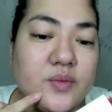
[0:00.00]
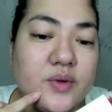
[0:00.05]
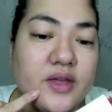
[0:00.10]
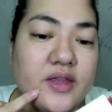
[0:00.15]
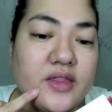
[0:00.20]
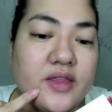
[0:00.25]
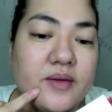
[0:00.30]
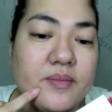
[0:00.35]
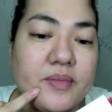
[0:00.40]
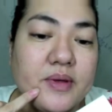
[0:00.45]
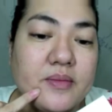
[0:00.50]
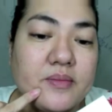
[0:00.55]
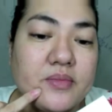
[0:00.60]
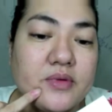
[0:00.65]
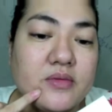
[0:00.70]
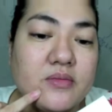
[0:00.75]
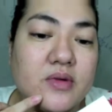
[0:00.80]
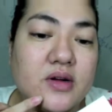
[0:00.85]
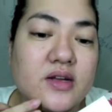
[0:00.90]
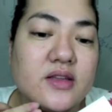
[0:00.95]
with a
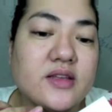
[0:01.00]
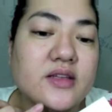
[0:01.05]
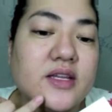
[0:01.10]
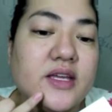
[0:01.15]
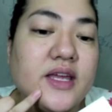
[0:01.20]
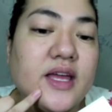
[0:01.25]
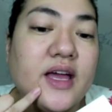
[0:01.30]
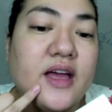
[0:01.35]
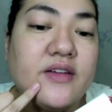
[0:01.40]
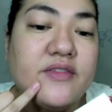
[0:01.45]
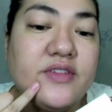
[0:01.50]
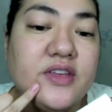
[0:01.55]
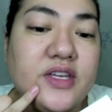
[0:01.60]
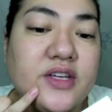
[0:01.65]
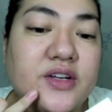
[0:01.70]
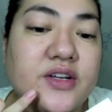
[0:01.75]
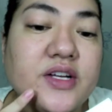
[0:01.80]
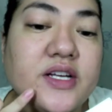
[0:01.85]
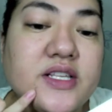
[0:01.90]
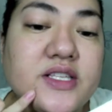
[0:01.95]
pimple mark that I have
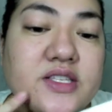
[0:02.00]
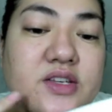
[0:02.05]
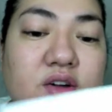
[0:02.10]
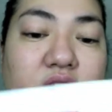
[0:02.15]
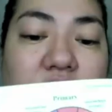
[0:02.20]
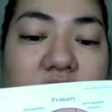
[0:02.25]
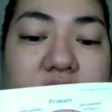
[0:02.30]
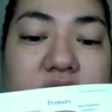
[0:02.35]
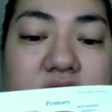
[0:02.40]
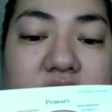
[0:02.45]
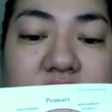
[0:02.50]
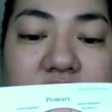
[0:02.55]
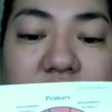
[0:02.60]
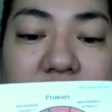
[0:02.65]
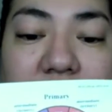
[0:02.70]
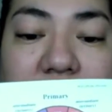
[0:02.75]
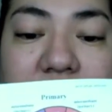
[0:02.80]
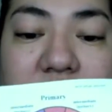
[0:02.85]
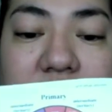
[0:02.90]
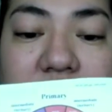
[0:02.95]
here. It's colored
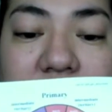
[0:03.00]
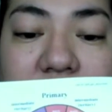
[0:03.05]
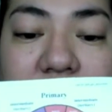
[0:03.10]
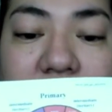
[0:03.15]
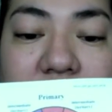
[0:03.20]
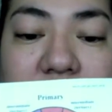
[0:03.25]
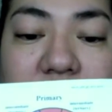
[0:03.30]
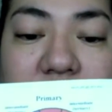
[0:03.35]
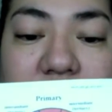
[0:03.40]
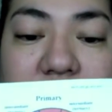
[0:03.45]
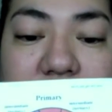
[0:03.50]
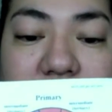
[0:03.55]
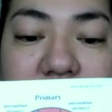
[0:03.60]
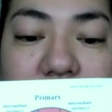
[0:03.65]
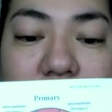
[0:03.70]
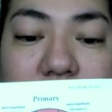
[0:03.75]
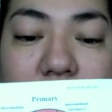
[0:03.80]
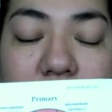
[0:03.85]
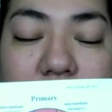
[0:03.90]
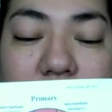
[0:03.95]
red.
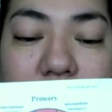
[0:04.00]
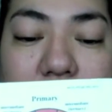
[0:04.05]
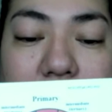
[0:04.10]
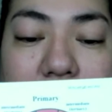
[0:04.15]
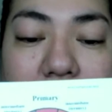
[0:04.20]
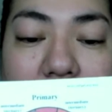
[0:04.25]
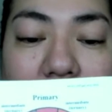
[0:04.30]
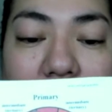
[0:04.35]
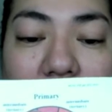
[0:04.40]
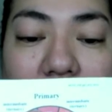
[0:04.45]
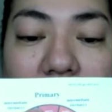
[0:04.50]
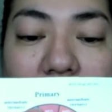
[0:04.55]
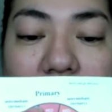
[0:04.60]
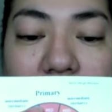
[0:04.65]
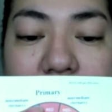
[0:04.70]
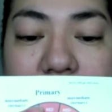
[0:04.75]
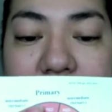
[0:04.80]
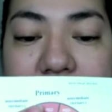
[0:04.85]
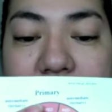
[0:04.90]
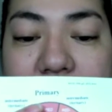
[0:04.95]
So
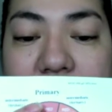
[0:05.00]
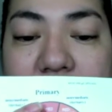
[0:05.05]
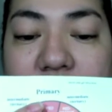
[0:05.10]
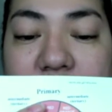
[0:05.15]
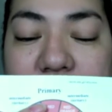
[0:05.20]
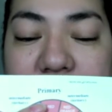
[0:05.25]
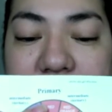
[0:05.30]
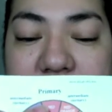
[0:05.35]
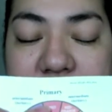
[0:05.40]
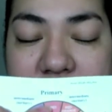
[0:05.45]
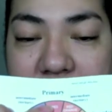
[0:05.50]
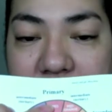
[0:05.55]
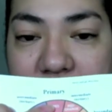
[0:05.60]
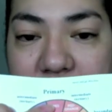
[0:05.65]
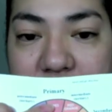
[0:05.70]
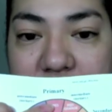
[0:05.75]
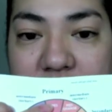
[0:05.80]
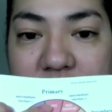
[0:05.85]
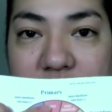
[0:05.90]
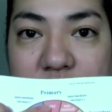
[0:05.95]
the
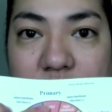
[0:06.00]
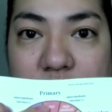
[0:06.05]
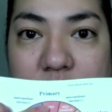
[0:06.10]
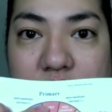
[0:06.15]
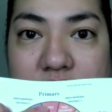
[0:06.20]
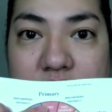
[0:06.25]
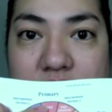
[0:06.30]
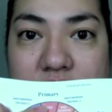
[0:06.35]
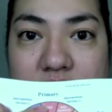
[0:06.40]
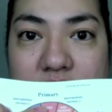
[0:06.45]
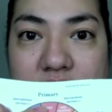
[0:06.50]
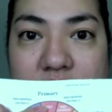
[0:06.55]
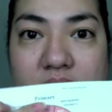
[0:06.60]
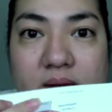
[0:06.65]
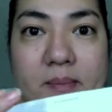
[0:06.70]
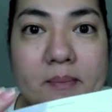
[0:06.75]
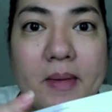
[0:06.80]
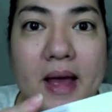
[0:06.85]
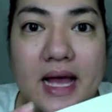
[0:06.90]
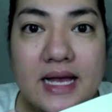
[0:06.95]
concealer that would
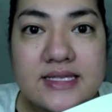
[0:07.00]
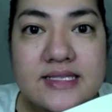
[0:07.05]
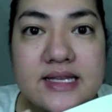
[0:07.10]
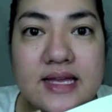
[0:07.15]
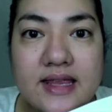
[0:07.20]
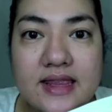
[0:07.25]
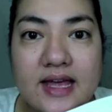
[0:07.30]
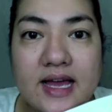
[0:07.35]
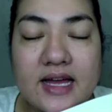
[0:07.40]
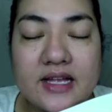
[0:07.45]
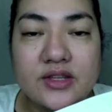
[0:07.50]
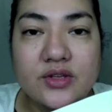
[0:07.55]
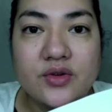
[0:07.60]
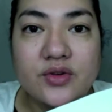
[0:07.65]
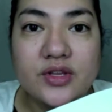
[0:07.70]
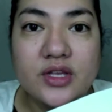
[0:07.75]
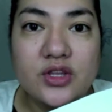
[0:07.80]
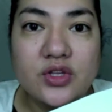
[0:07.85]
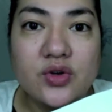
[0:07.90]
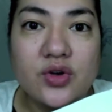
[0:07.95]
mask that
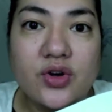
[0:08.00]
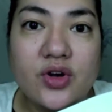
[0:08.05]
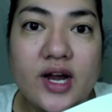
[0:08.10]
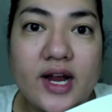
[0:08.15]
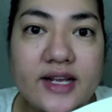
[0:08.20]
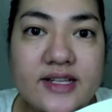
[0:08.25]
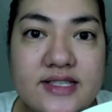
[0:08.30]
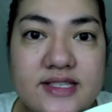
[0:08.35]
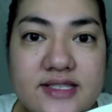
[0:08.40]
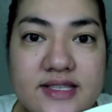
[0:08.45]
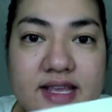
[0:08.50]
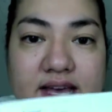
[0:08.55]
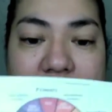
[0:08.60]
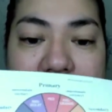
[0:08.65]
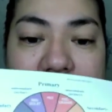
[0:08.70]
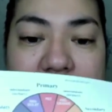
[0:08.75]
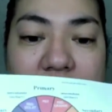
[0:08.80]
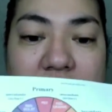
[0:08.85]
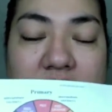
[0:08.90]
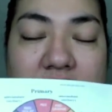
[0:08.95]
or that corrects
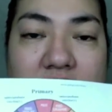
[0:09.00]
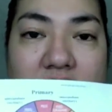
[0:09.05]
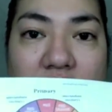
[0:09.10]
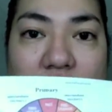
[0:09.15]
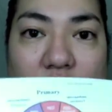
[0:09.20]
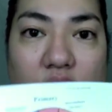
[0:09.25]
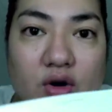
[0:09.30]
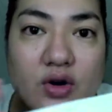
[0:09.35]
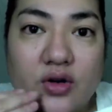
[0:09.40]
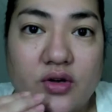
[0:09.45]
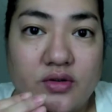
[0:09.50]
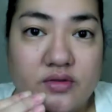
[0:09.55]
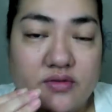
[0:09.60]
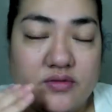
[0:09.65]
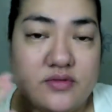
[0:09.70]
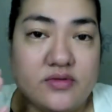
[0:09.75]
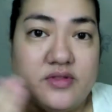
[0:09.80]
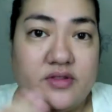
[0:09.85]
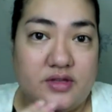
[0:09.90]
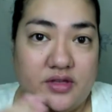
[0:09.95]
that, or
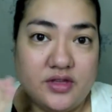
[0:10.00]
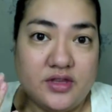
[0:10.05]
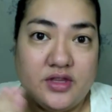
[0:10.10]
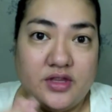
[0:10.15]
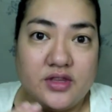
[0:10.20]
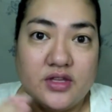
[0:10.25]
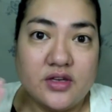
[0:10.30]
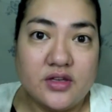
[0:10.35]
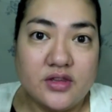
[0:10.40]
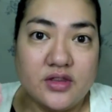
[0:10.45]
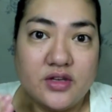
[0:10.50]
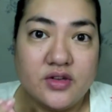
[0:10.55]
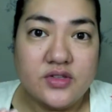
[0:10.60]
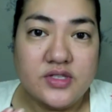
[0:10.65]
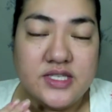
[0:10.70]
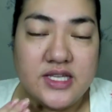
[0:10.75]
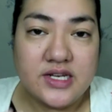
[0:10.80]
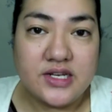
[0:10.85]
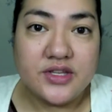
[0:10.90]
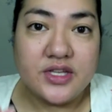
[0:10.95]
the
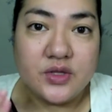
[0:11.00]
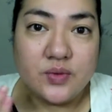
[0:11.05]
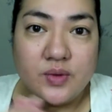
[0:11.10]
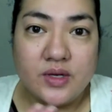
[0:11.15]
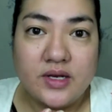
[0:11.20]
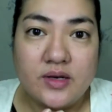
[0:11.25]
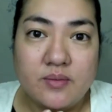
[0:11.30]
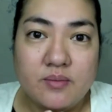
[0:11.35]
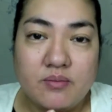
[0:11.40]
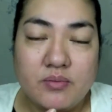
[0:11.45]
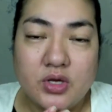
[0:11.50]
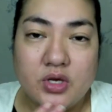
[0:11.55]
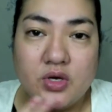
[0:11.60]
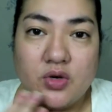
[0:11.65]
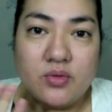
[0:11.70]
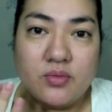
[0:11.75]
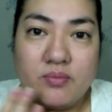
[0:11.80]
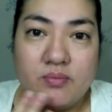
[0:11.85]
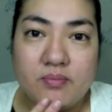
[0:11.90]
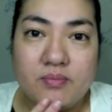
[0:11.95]
concealer that will
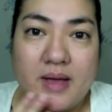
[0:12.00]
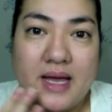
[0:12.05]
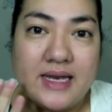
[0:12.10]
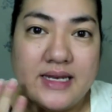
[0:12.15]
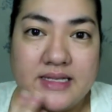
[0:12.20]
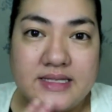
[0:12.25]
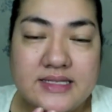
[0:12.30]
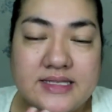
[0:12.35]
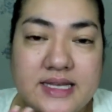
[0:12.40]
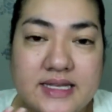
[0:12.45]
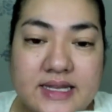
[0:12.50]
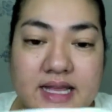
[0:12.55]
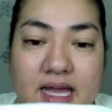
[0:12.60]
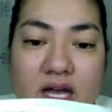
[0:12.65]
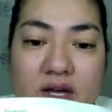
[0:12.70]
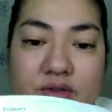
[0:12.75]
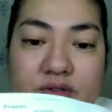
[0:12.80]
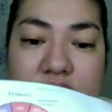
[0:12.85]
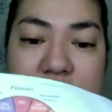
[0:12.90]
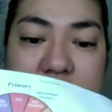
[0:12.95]
balance that
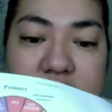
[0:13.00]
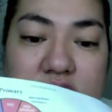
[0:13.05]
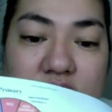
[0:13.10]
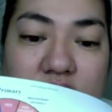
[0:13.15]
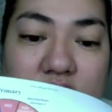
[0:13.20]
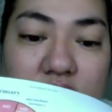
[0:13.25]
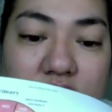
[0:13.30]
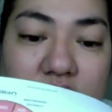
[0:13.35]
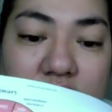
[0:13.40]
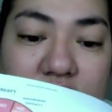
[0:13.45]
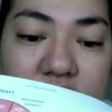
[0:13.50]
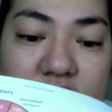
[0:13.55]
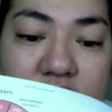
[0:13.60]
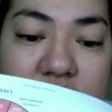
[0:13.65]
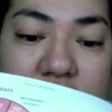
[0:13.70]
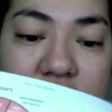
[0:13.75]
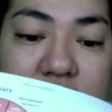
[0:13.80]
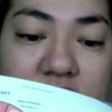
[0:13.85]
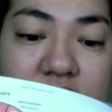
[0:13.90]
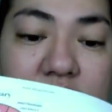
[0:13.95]
out, is the color
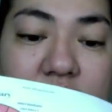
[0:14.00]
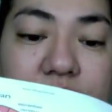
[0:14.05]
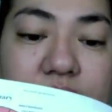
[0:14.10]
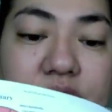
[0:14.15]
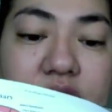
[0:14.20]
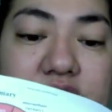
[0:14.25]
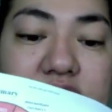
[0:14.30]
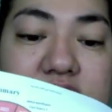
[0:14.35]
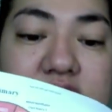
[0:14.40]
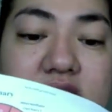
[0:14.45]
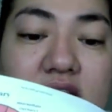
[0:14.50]
green. You just